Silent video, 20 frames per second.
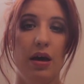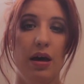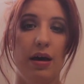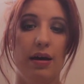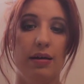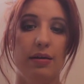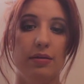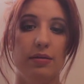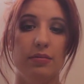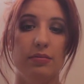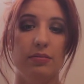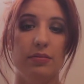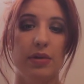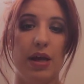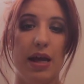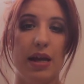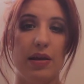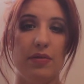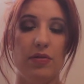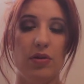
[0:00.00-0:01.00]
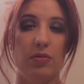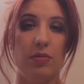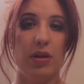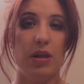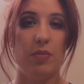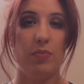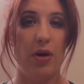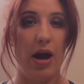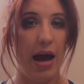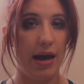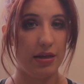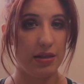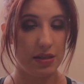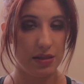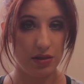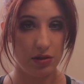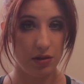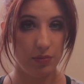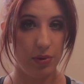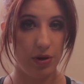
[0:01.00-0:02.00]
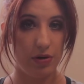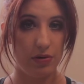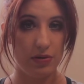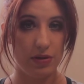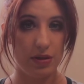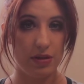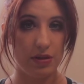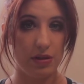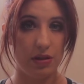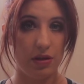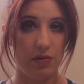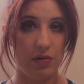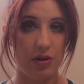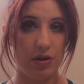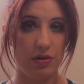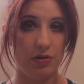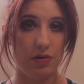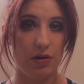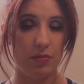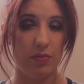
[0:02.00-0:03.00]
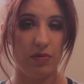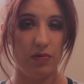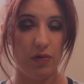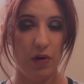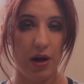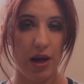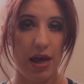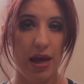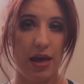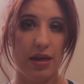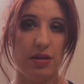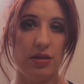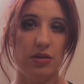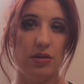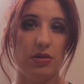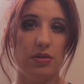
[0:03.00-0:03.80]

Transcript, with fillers: Um, and if you really practice your poses and know what you're doing beforehand,